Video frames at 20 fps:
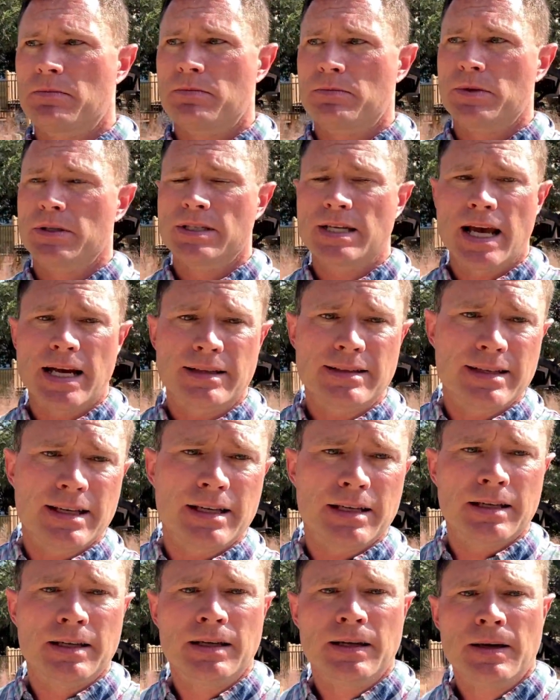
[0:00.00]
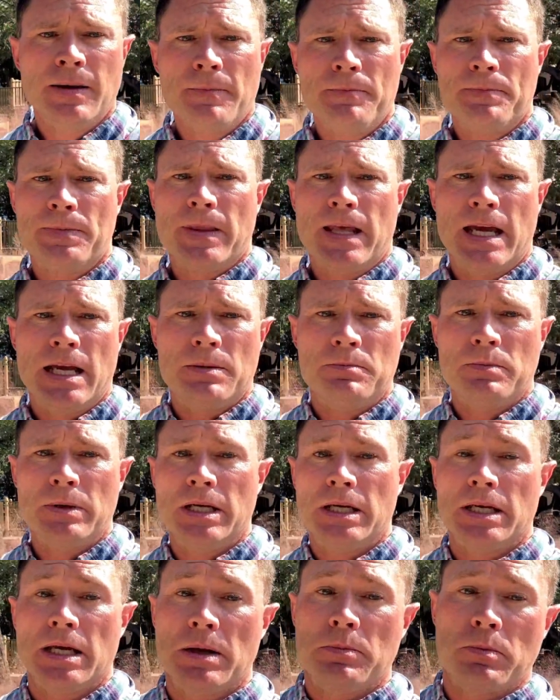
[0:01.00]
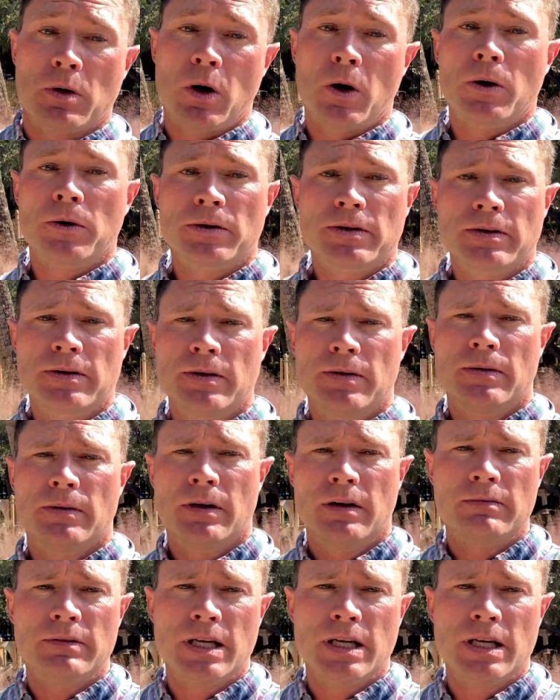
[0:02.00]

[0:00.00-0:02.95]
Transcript: protecting and being a part of